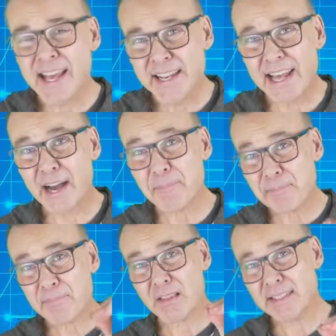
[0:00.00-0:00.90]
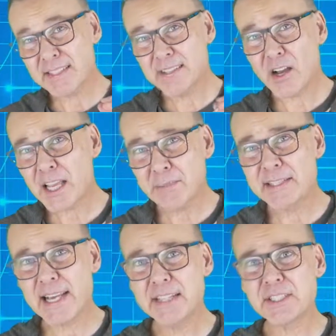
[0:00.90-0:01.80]
Now, this
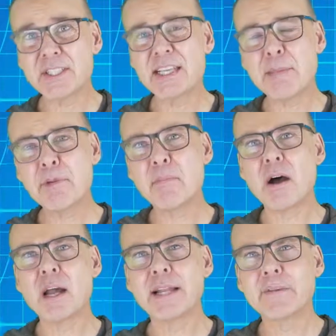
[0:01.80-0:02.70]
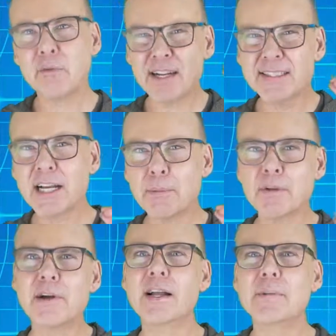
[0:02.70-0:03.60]
documentation, keep in mind, when I talk about
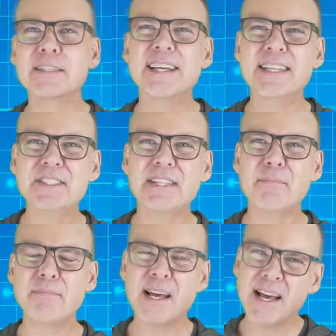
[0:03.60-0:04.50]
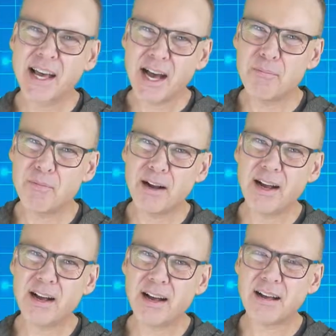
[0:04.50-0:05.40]
documentation,
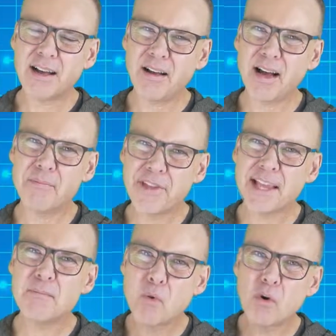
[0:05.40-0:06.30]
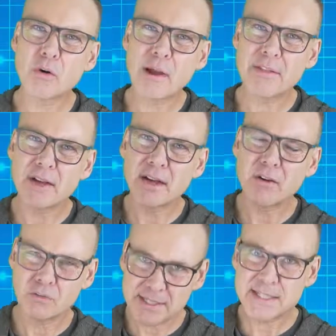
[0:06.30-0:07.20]
I'm thinking more around
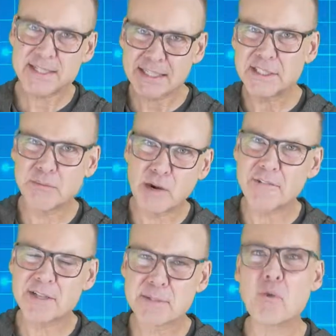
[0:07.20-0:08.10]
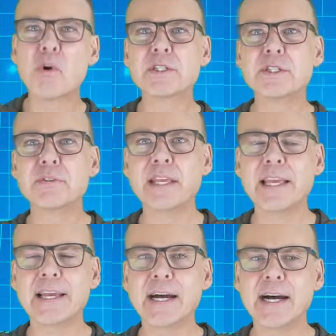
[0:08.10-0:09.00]
this is actually in reference more to the